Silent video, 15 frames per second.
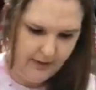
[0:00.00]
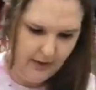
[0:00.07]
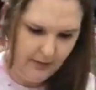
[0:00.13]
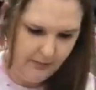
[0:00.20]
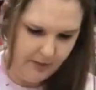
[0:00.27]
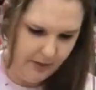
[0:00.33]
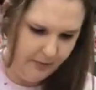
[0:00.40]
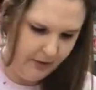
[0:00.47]

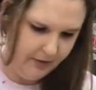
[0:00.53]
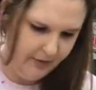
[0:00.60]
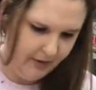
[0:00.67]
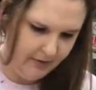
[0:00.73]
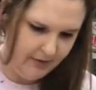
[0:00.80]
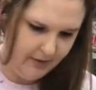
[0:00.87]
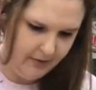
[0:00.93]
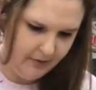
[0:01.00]
time, Deborah.
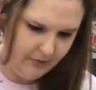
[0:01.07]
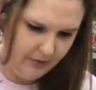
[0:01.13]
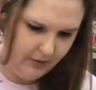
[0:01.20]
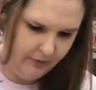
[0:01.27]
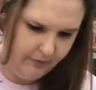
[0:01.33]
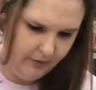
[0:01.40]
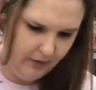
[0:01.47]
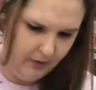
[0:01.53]
That sounds really
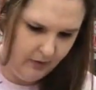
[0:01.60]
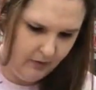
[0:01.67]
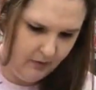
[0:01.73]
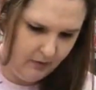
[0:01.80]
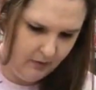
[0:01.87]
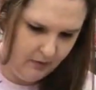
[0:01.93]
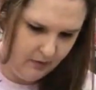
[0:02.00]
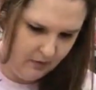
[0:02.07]
fun.
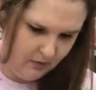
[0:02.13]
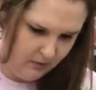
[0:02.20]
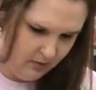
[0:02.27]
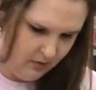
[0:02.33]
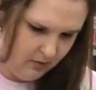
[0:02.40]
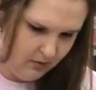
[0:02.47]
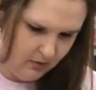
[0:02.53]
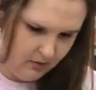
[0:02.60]

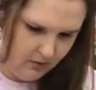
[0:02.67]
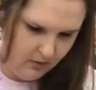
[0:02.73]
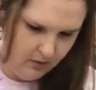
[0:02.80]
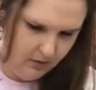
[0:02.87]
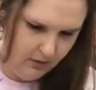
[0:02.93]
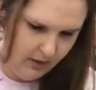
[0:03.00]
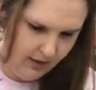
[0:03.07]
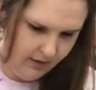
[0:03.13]

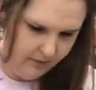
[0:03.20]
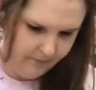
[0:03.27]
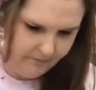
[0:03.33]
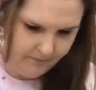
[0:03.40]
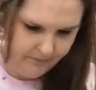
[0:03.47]
Okay.